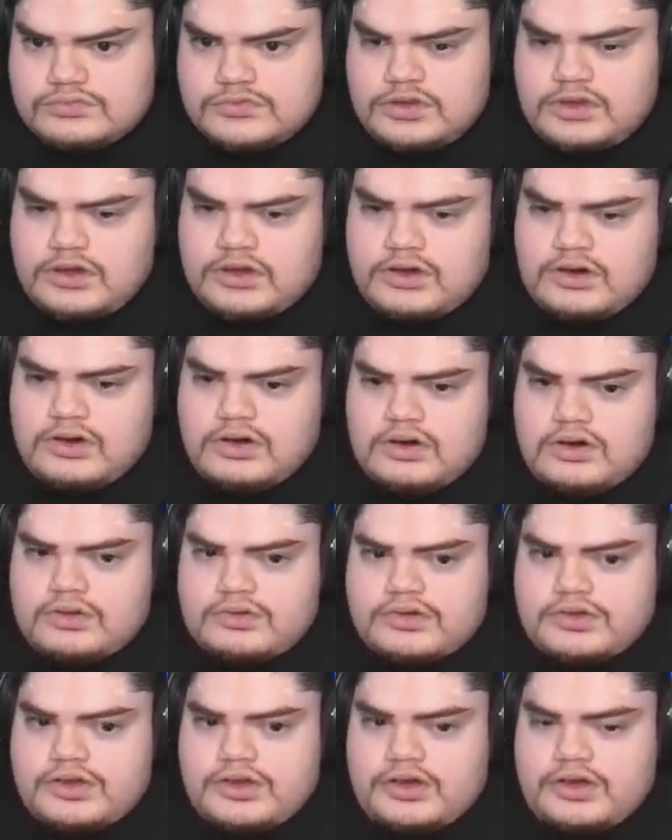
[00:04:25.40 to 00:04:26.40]
Oh
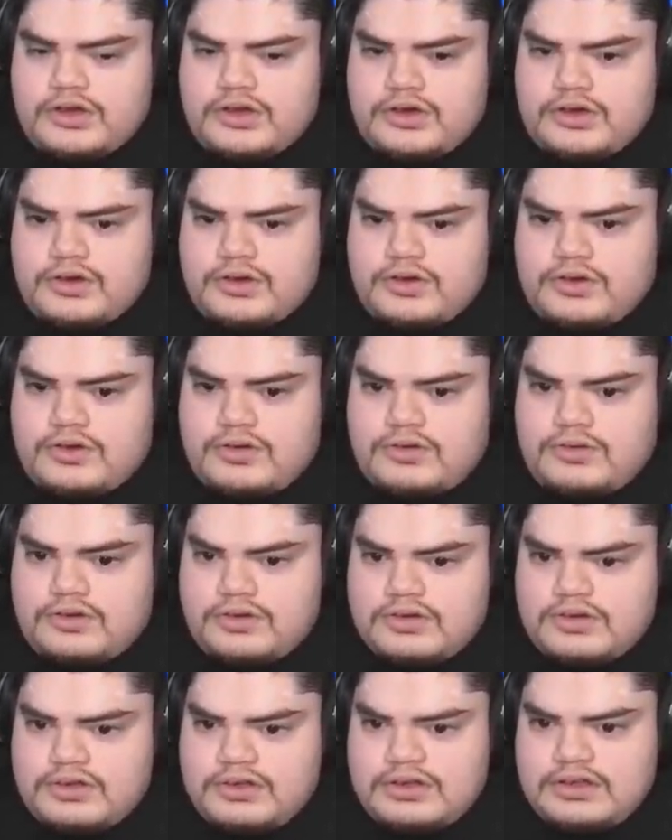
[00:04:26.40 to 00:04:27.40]
no,
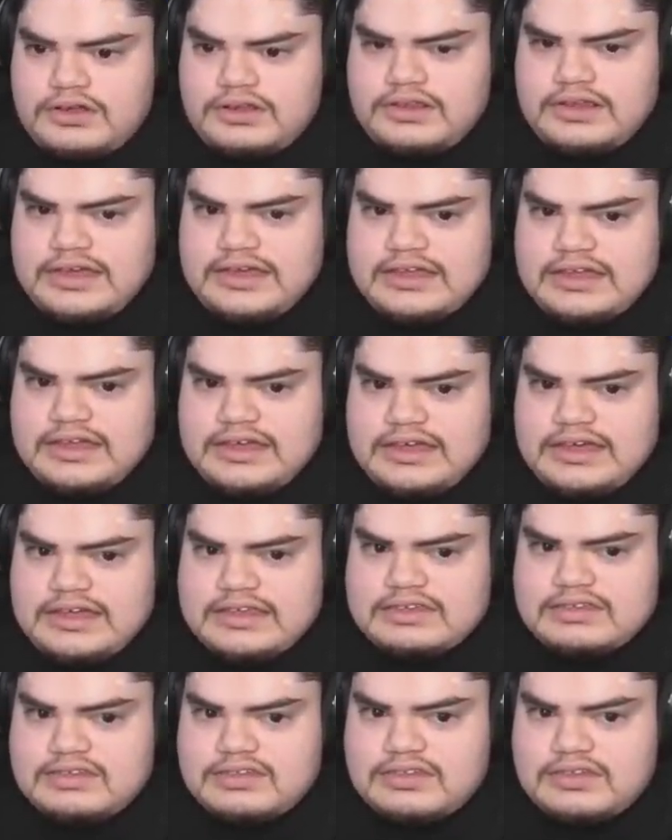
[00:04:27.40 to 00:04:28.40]
late
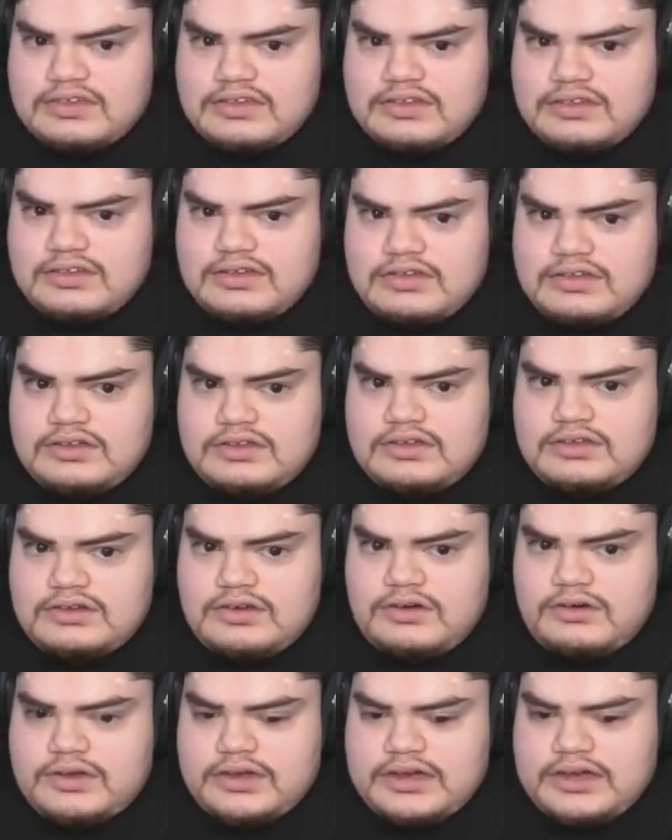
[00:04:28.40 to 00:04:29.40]
hit.
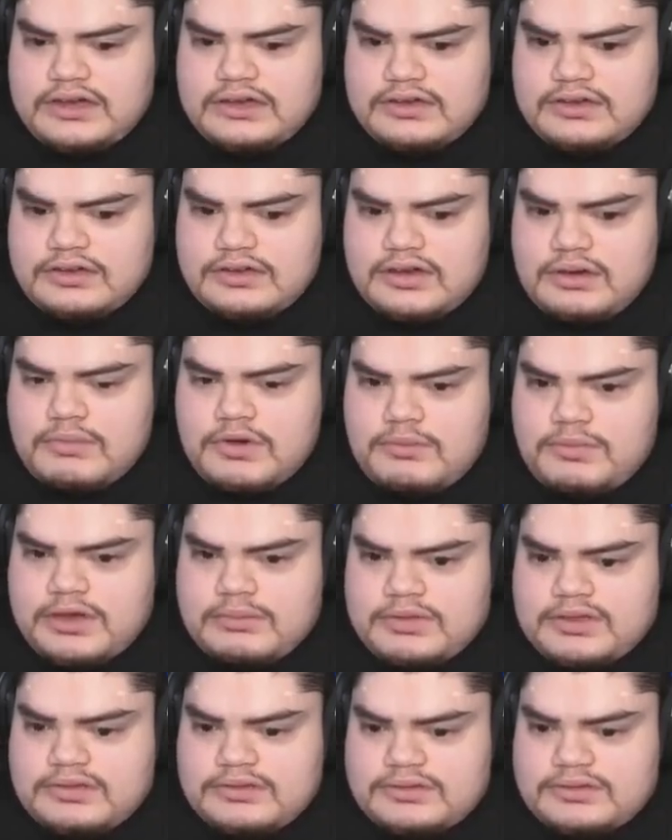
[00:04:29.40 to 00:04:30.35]
Okay, come on, baby.